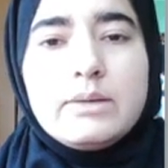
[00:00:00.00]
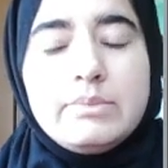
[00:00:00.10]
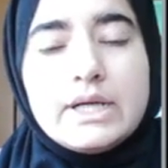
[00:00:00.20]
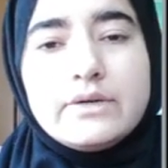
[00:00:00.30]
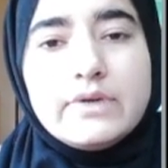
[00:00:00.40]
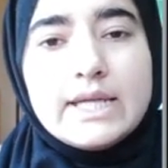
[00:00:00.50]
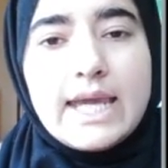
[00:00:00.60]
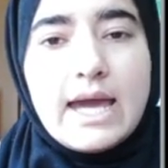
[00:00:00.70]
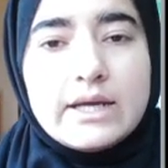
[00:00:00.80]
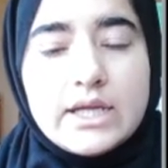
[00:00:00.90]
blood will
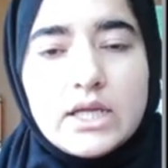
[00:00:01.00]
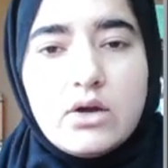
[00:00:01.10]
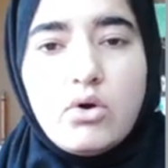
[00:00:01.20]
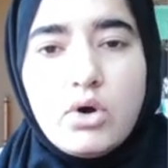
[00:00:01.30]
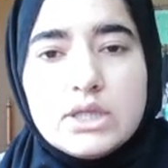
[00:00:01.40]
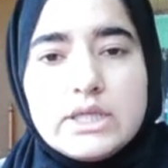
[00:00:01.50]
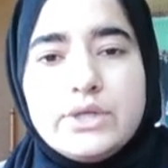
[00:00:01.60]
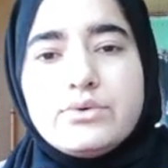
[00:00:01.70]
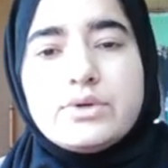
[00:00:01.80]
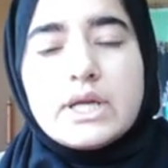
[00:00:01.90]
carry all the
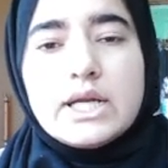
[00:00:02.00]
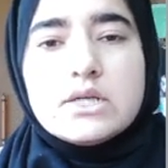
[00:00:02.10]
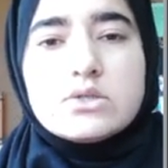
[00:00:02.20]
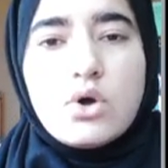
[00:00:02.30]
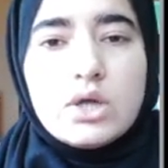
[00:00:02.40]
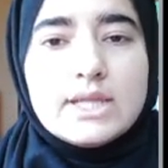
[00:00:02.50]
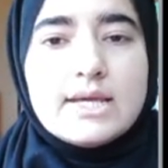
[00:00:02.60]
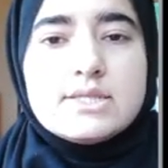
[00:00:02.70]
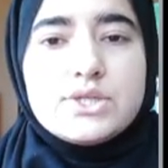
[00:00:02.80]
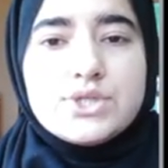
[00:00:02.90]
nutrients, all the
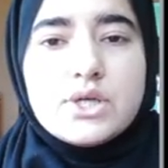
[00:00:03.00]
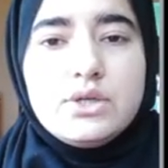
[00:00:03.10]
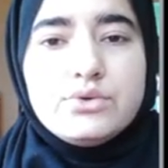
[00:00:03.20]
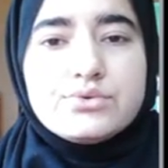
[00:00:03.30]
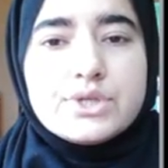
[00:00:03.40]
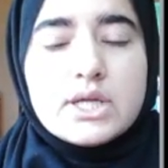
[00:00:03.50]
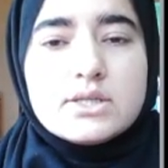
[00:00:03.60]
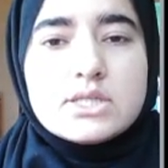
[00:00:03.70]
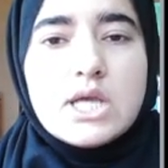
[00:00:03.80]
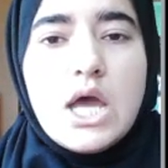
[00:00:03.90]
essential
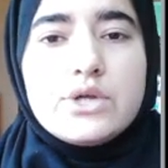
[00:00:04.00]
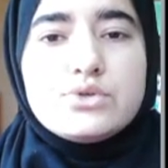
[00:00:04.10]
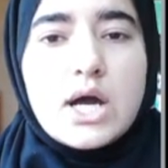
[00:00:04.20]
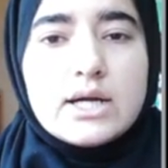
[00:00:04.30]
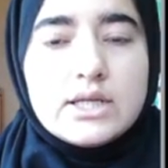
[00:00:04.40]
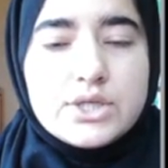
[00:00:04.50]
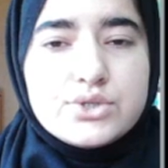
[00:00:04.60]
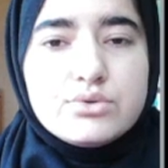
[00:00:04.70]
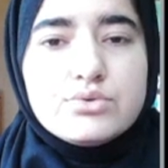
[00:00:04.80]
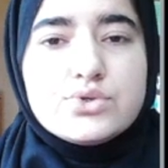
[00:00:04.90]
nutrients to our
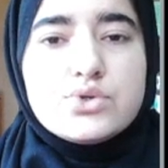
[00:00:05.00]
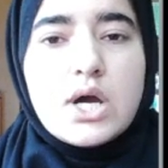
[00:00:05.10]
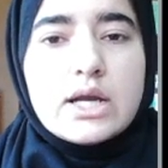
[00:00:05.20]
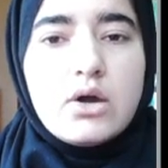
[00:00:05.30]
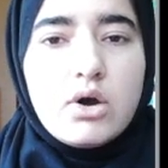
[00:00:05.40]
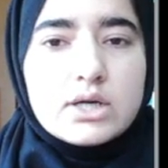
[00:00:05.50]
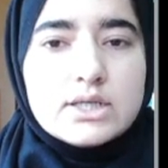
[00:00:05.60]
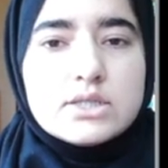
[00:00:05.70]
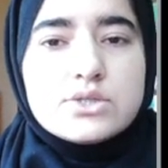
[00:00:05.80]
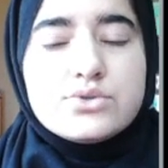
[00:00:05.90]
tissues, to our
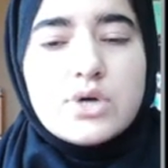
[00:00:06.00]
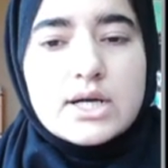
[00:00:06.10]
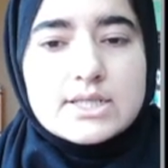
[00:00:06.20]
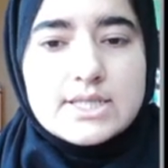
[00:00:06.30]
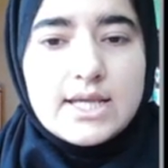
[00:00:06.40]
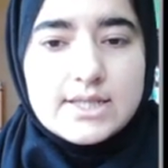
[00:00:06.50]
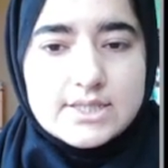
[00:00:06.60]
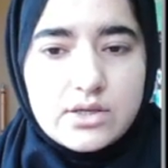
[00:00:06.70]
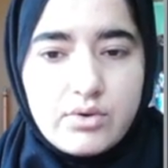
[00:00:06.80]
organs, to our cells.